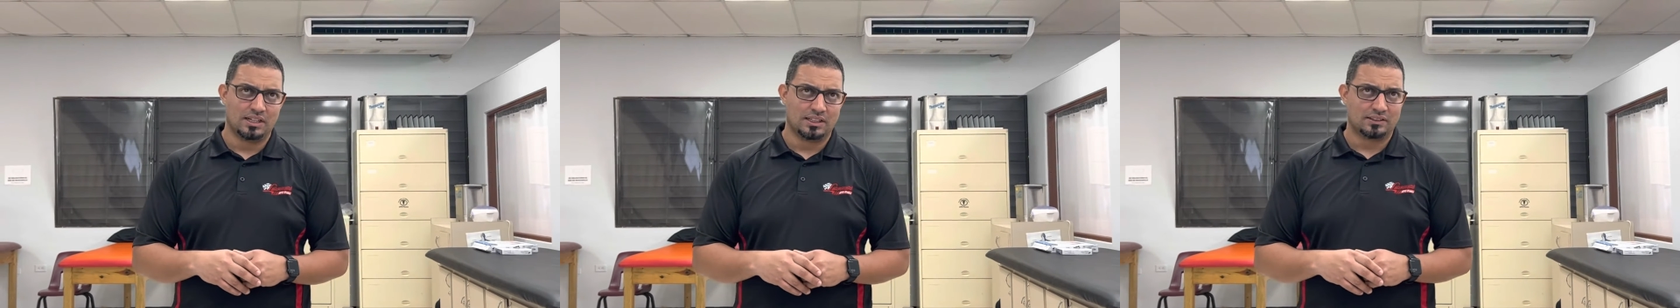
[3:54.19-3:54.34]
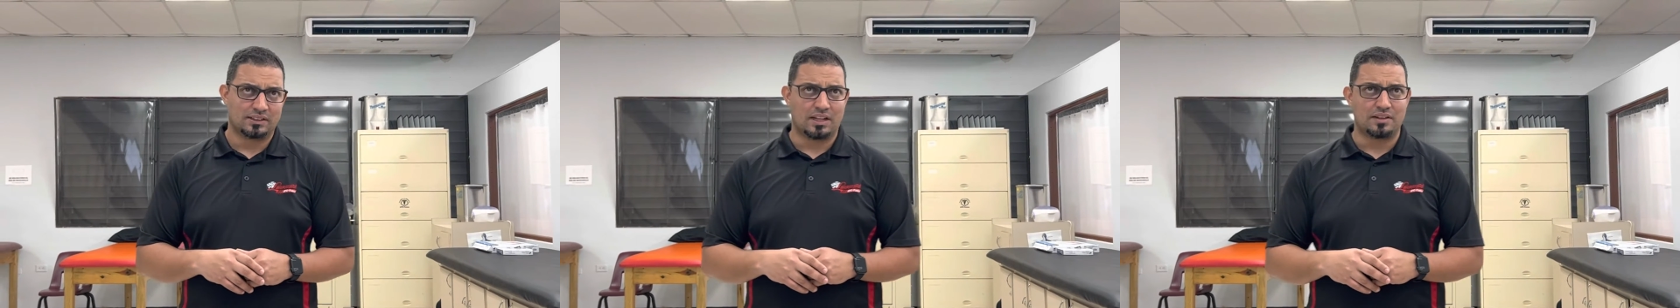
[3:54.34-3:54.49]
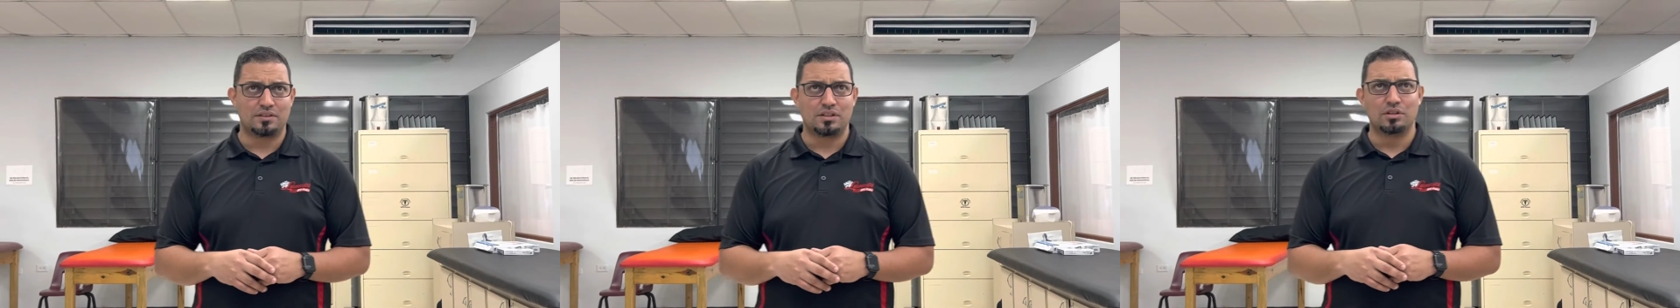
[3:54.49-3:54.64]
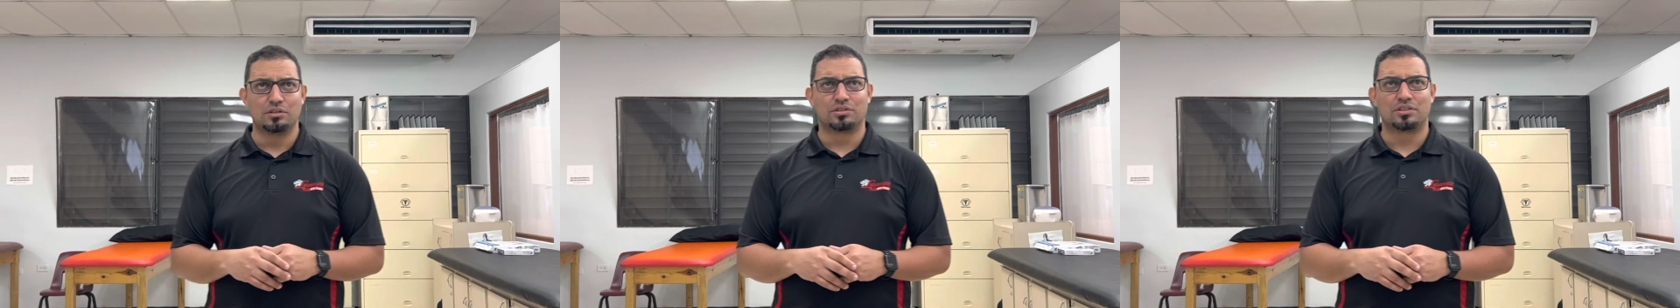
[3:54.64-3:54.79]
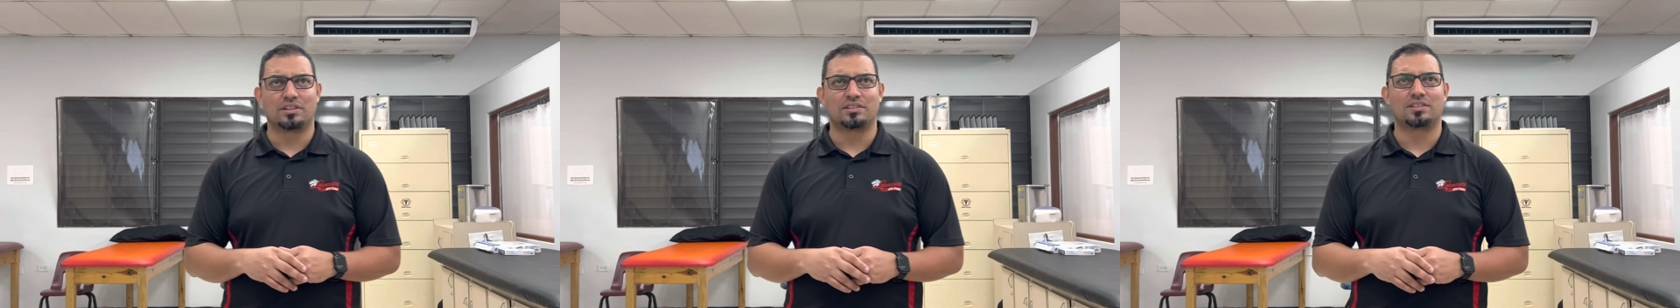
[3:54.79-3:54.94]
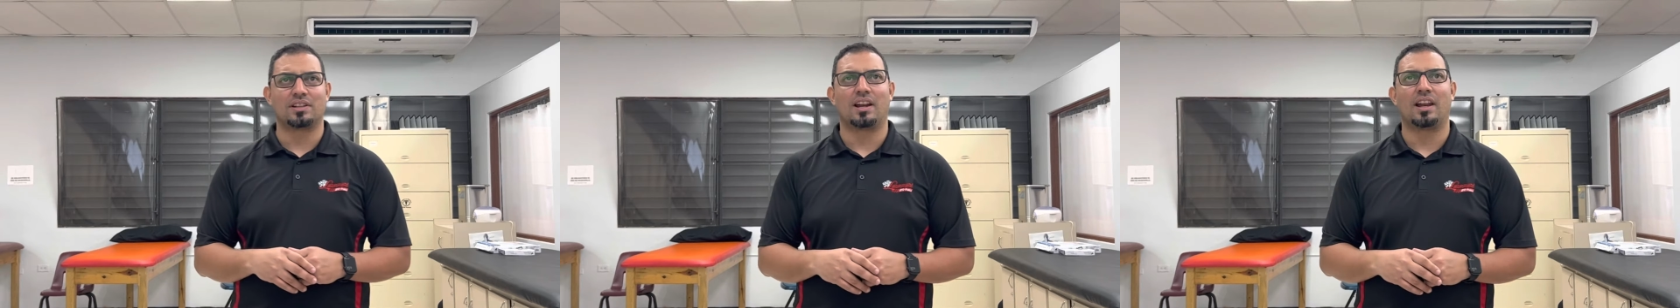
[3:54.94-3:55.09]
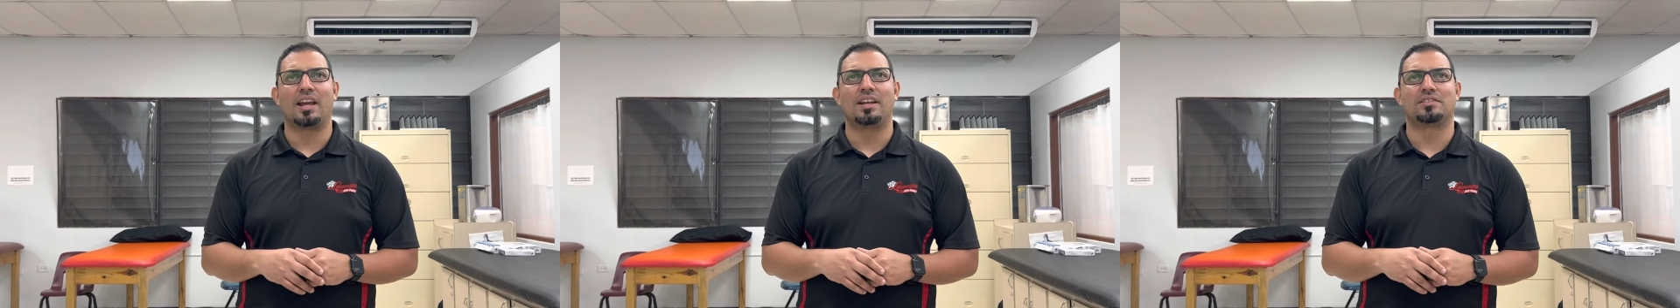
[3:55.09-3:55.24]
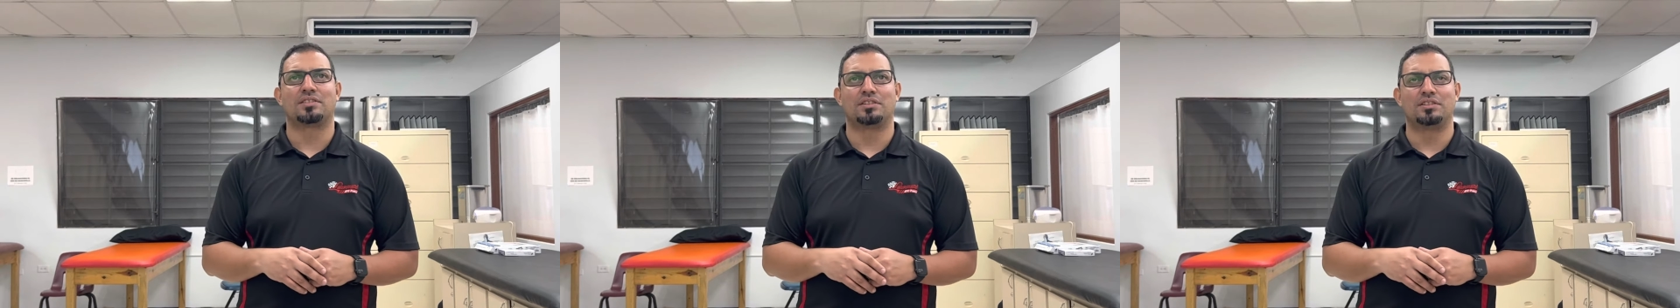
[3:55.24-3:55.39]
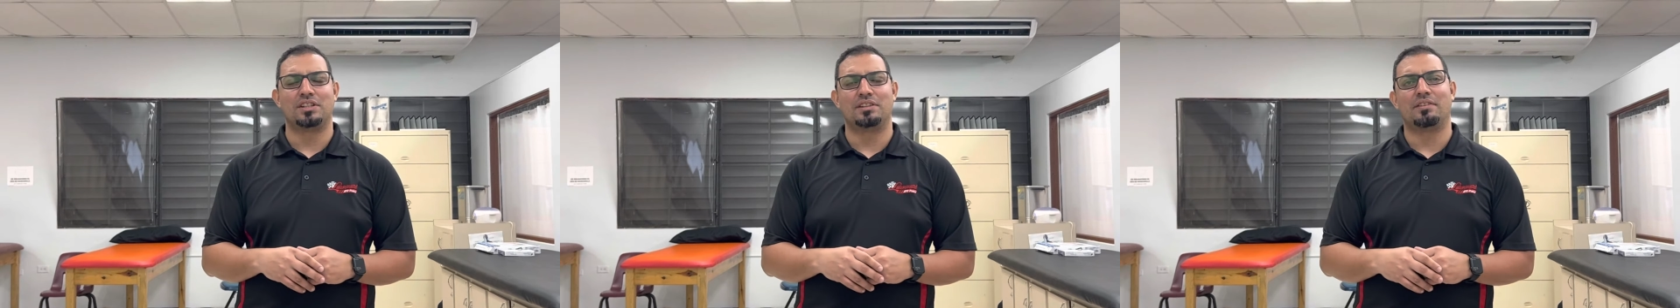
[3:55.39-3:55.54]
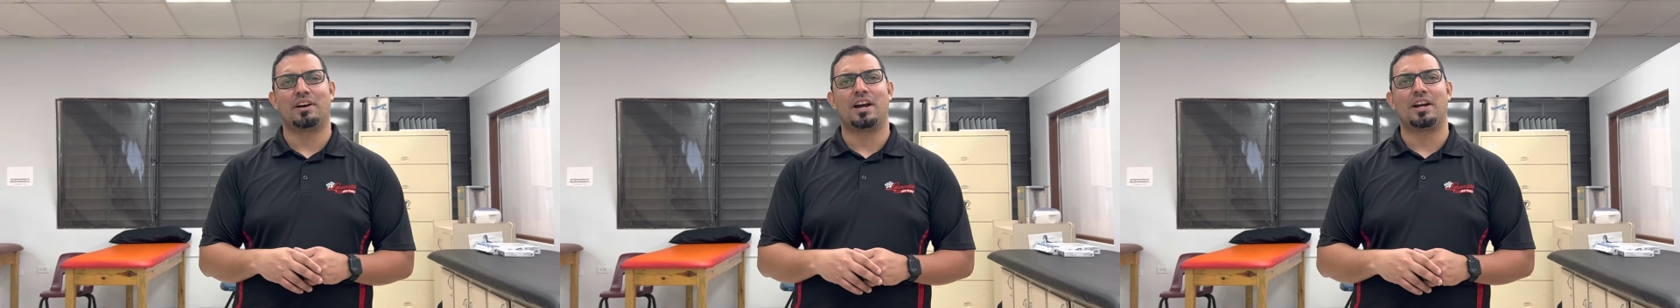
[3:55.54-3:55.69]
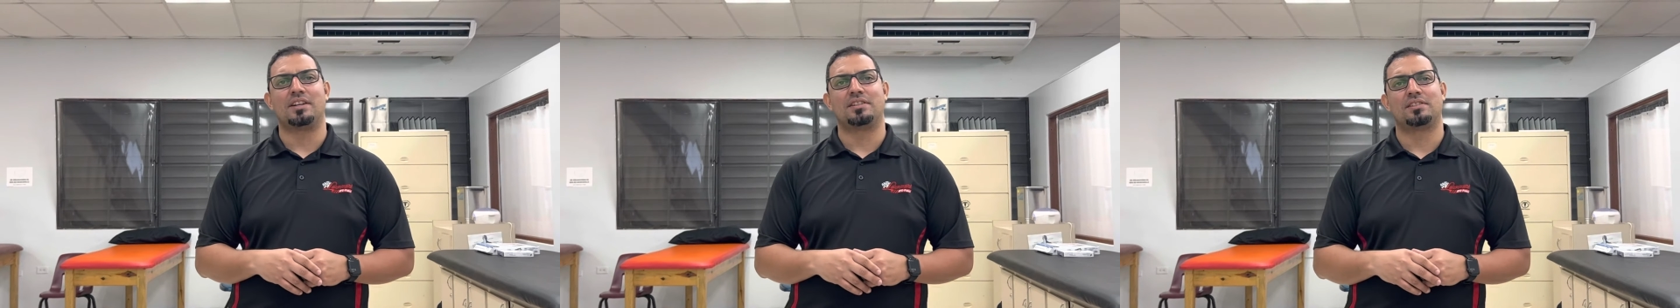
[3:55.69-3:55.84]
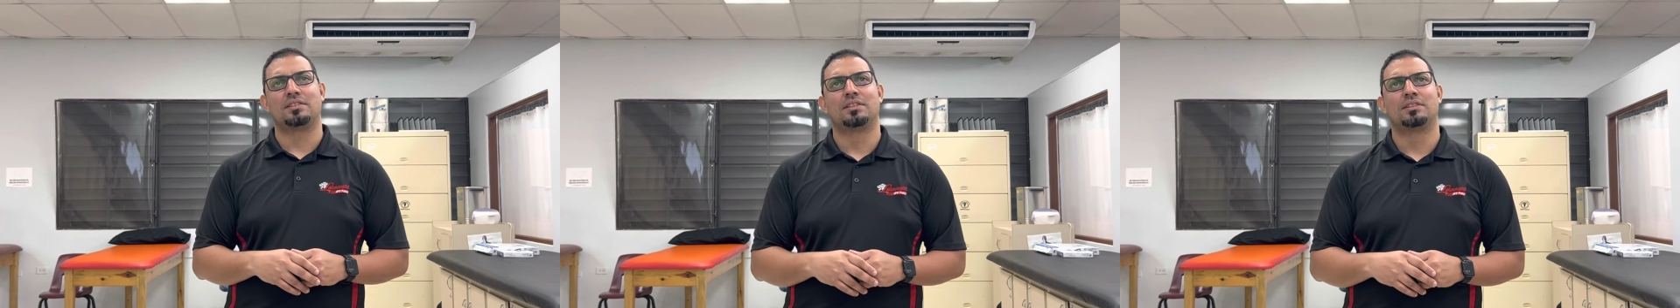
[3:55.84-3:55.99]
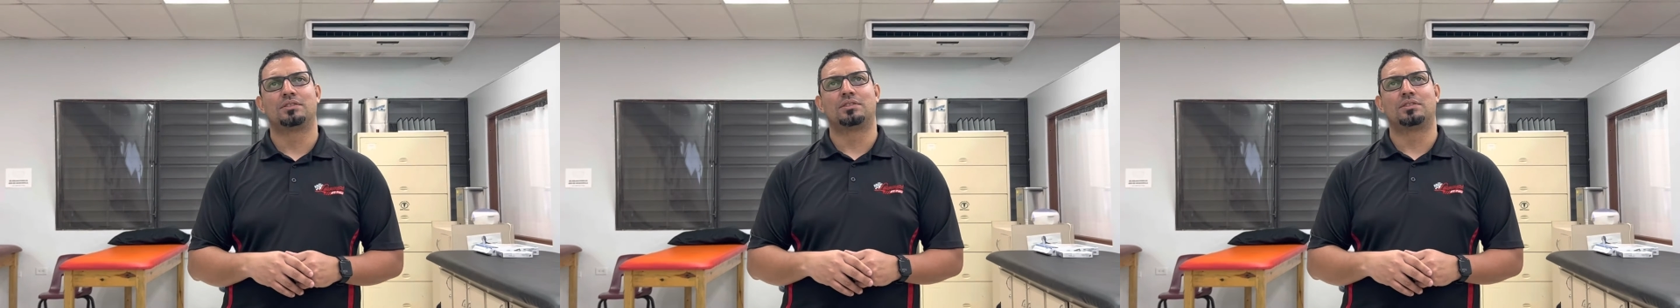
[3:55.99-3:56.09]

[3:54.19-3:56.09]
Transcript: that uses a laser device